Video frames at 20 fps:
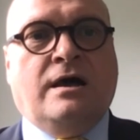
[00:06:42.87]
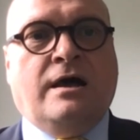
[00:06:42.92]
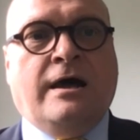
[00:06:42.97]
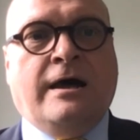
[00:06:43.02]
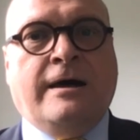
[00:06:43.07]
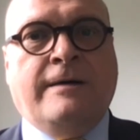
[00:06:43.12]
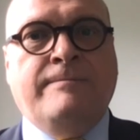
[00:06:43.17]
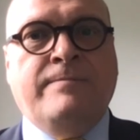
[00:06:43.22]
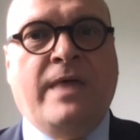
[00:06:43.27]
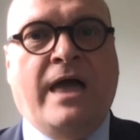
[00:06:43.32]

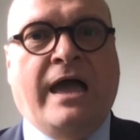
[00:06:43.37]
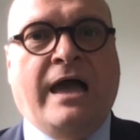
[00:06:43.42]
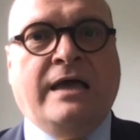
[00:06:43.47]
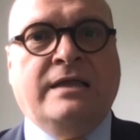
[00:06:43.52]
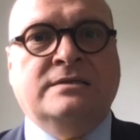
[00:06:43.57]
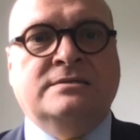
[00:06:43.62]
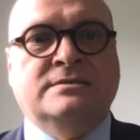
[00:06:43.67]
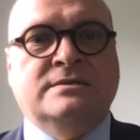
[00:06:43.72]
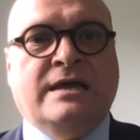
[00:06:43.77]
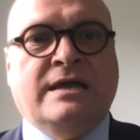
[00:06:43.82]

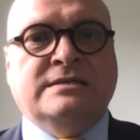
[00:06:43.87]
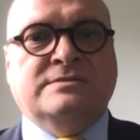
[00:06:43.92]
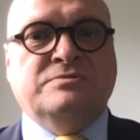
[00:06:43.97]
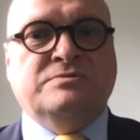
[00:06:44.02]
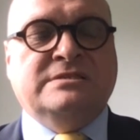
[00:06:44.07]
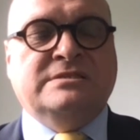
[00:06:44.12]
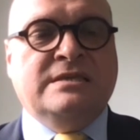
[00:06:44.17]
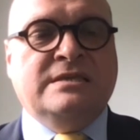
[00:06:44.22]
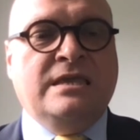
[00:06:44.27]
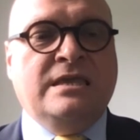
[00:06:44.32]
And as
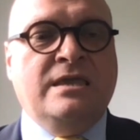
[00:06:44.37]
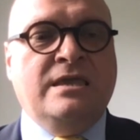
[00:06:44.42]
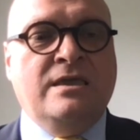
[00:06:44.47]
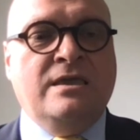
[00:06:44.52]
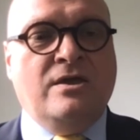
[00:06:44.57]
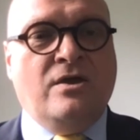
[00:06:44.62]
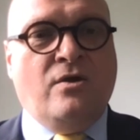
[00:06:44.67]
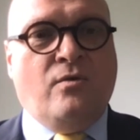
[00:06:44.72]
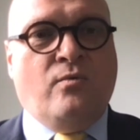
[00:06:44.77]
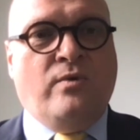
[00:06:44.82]
we
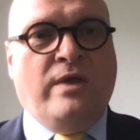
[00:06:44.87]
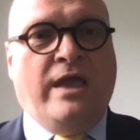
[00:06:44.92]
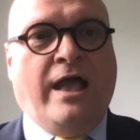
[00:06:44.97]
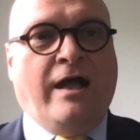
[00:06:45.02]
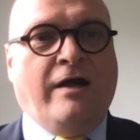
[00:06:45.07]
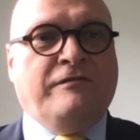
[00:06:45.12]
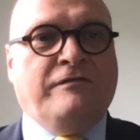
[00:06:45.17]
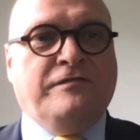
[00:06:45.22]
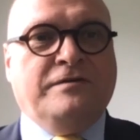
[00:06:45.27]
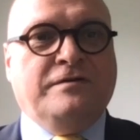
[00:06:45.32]
see, we
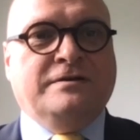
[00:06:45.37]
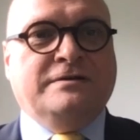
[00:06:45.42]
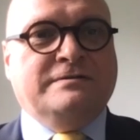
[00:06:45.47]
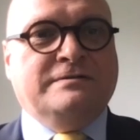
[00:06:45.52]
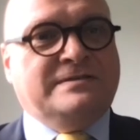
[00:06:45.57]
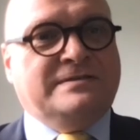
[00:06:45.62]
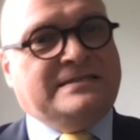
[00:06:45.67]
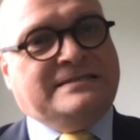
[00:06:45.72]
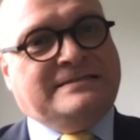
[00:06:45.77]
have a